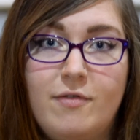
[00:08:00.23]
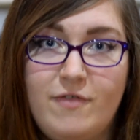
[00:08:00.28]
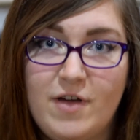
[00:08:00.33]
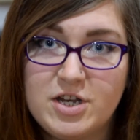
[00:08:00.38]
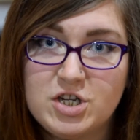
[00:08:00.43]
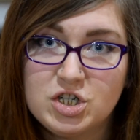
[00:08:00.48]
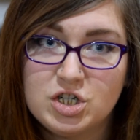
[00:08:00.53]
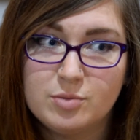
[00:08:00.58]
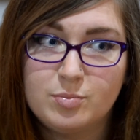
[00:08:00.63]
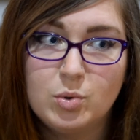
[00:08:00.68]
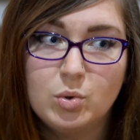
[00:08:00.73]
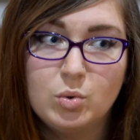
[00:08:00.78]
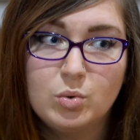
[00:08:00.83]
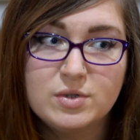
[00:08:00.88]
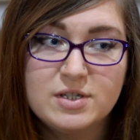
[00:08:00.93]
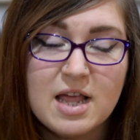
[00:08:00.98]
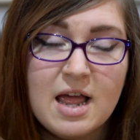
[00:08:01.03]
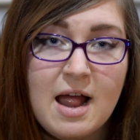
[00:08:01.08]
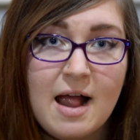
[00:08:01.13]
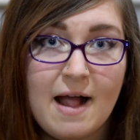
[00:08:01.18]

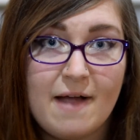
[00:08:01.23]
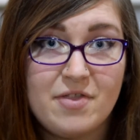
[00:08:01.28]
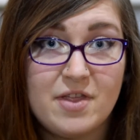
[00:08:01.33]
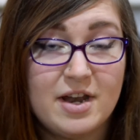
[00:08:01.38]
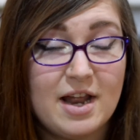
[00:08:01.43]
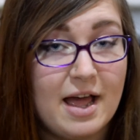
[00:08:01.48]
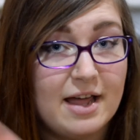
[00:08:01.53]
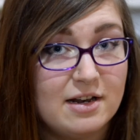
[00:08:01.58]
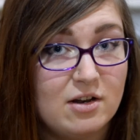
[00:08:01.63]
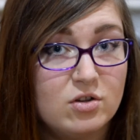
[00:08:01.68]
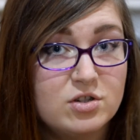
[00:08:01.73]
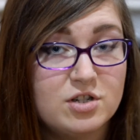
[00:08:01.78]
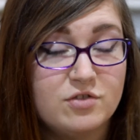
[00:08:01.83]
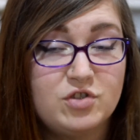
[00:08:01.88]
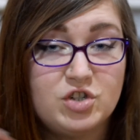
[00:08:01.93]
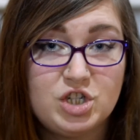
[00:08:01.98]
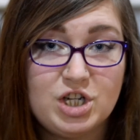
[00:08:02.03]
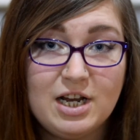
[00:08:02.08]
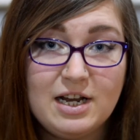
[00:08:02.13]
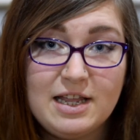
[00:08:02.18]
vegetables and then add lots of
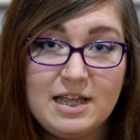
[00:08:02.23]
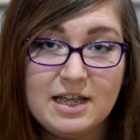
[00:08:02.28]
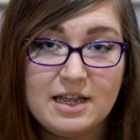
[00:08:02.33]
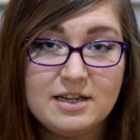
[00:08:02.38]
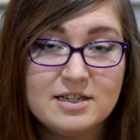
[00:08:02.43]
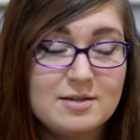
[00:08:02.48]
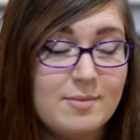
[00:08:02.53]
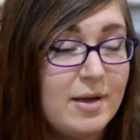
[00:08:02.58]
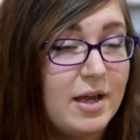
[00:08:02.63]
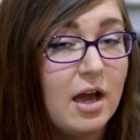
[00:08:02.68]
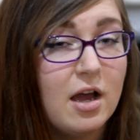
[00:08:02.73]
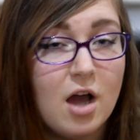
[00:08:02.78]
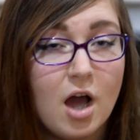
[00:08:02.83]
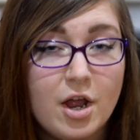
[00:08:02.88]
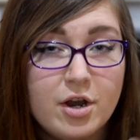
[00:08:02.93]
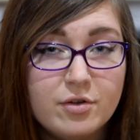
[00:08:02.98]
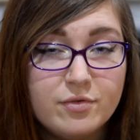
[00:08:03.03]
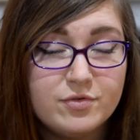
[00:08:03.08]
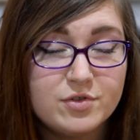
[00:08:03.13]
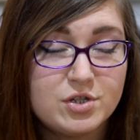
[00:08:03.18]
chili in to make a
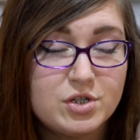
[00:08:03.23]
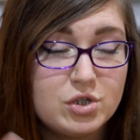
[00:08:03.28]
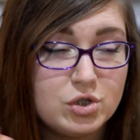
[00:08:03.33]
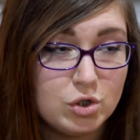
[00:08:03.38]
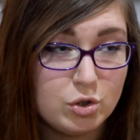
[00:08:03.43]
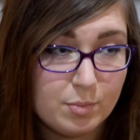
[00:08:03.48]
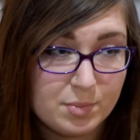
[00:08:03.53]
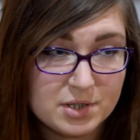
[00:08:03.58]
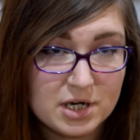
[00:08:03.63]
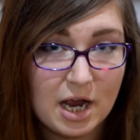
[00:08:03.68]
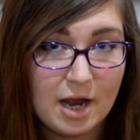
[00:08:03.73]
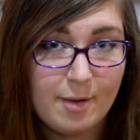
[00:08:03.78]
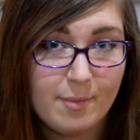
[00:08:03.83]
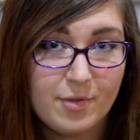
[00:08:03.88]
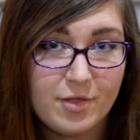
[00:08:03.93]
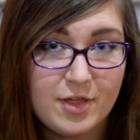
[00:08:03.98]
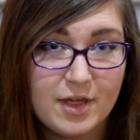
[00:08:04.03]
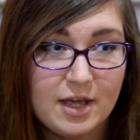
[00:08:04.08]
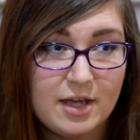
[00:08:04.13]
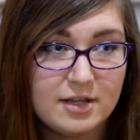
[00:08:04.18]
kind of soup type
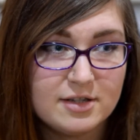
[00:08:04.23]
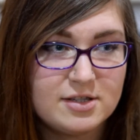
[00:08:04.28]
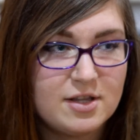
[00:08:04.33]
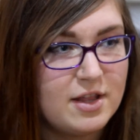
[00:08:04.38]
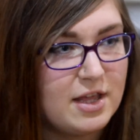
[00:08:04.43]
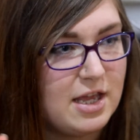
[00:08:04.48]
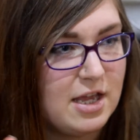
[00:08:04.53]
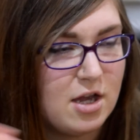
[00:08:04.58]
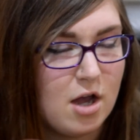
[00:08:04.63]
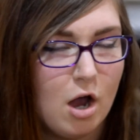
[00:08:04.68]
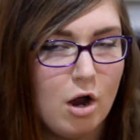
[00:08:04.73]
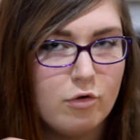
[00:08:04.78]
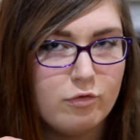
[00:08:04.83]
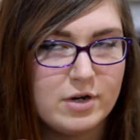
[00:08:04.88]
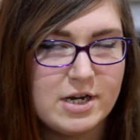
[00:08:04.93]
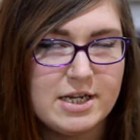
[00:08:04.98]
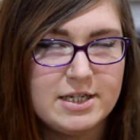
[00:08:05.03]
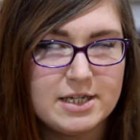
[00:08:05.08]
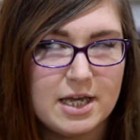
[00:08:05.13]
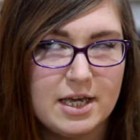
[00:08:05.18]
thing so that he can't
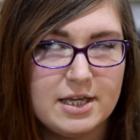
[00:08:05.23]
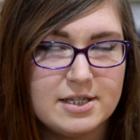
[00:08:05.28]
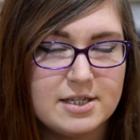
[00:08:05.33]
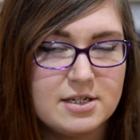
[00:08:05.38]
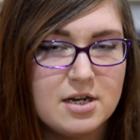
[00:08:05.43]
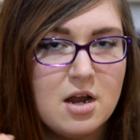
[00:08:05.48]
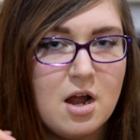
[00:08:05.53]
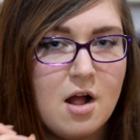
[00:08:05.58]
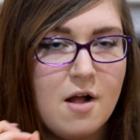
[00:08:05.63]
really taste